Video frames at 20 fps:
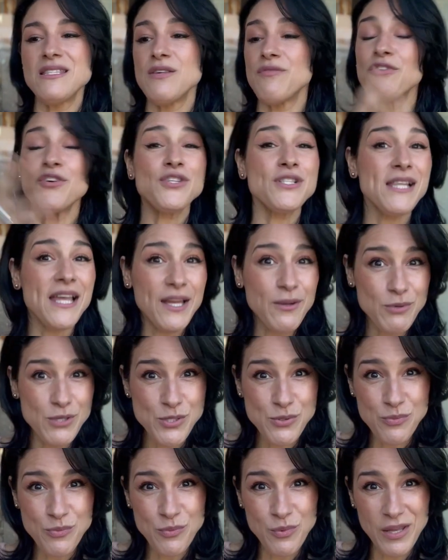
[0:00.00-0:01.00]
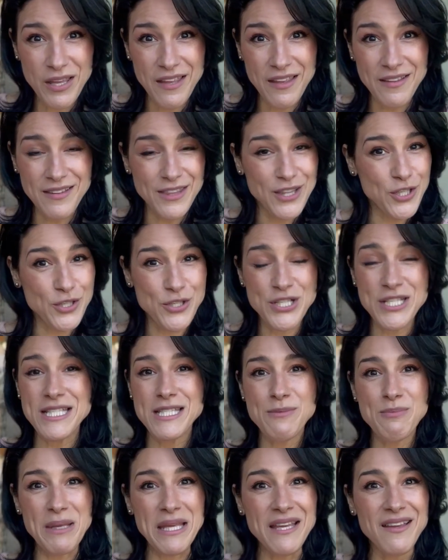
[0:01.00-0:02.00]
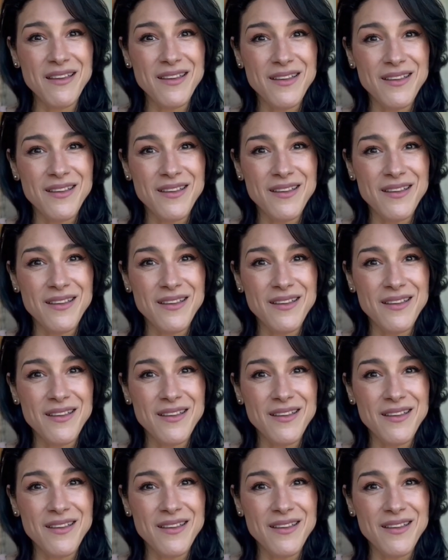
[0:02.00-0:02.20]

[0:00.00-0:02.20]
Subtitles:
the first language we learn to speak.